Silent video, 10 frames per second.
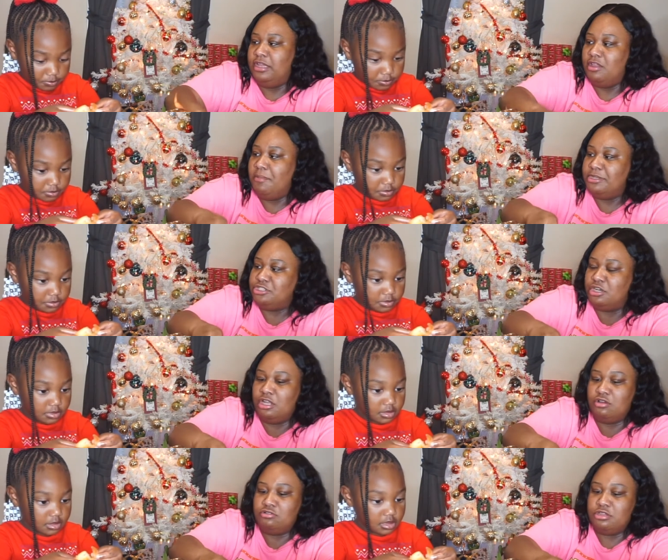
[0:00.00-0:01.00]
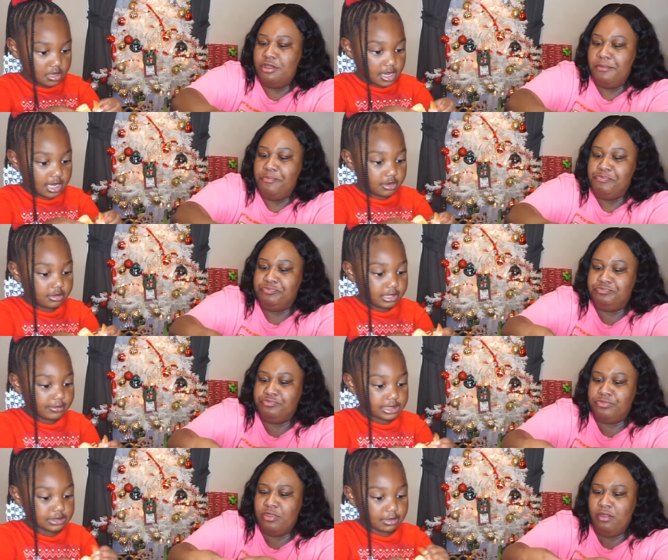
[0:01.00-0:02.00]
Speaker 1: don't mess your clothes up.
Speaker 2: I don't want to
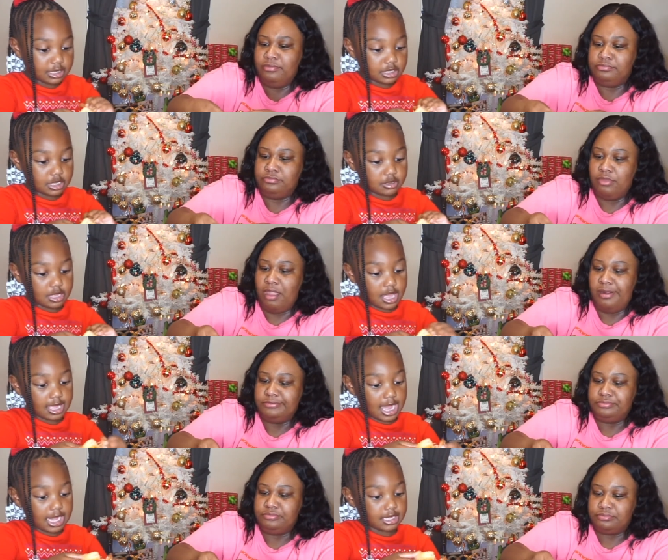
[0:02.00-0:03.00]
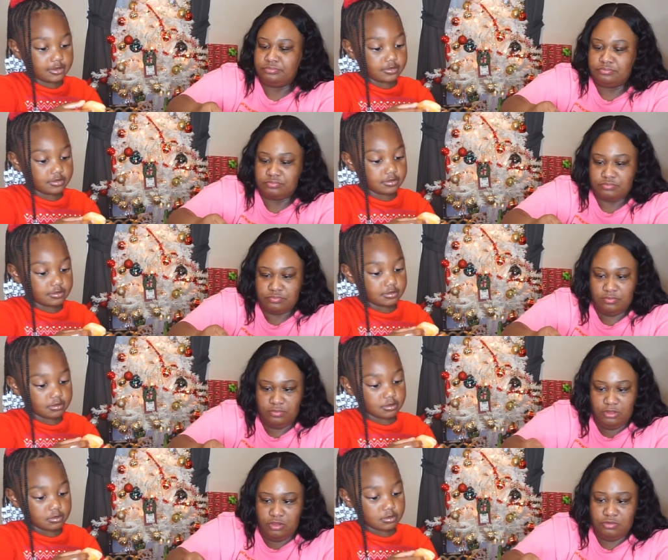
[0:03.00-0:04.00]
mess my clothes.
Speaker 1: I got it.
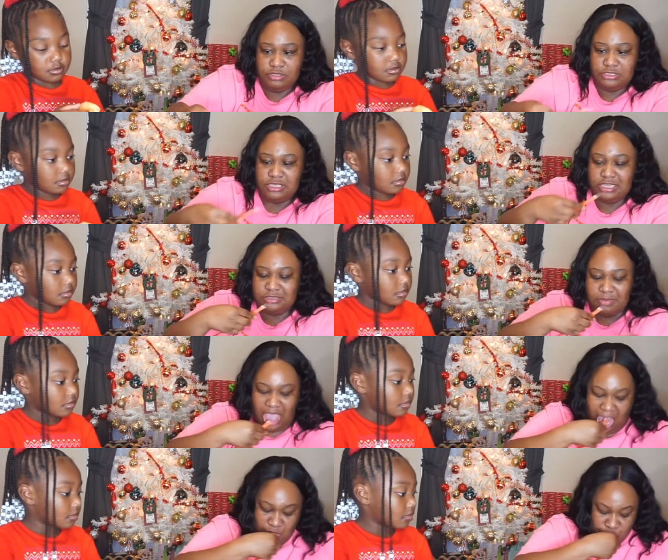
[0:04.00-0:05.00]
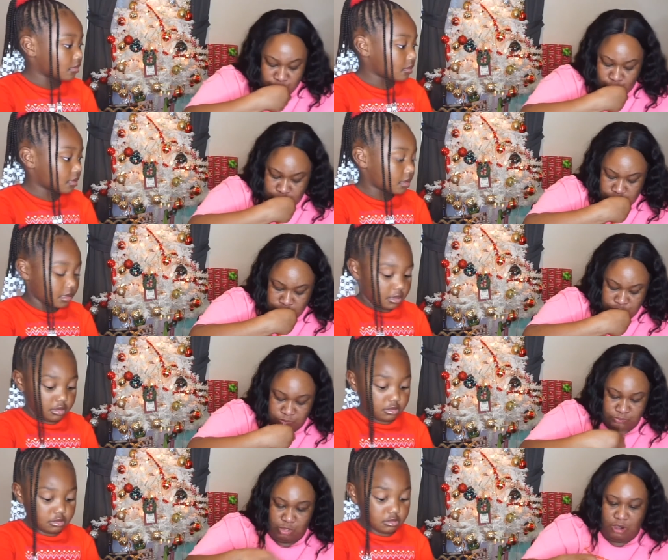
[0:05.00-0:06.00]
Who is it's me?
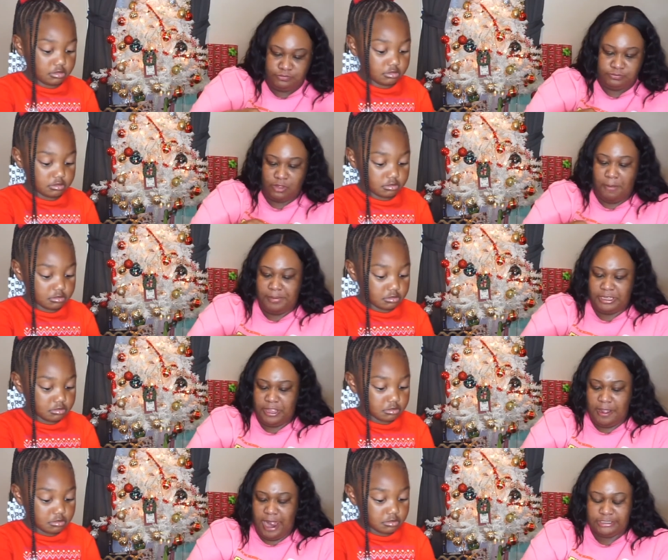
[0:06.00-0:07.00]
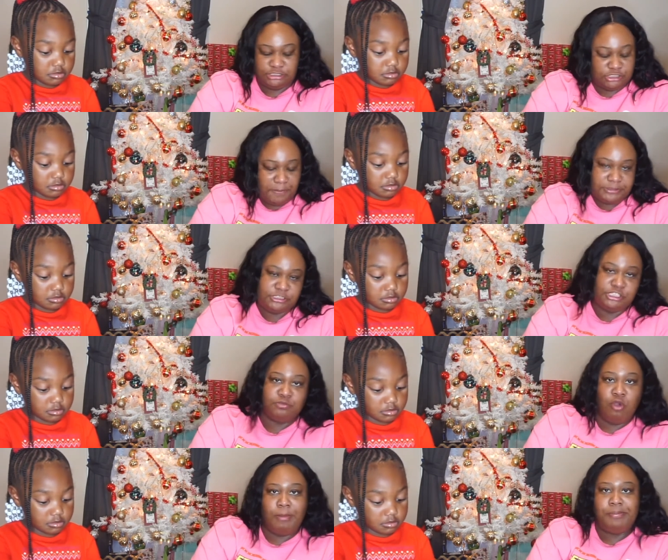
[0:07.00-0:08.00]
Mm-hmm. But uh, I took the pictures this
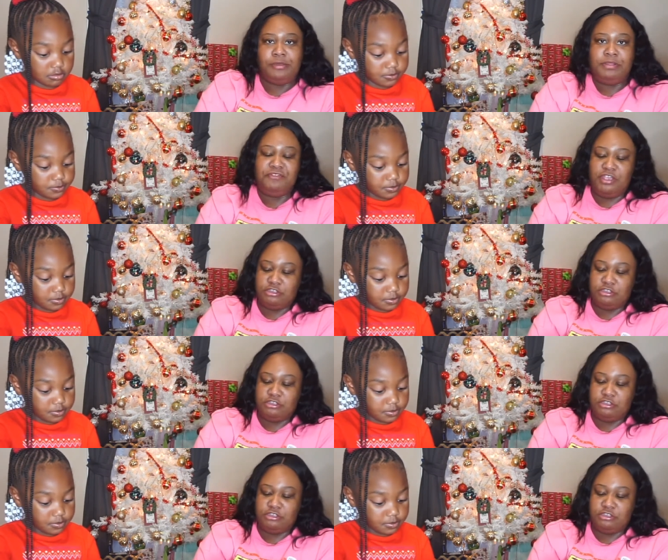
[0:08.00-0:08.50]
morning and put them in the video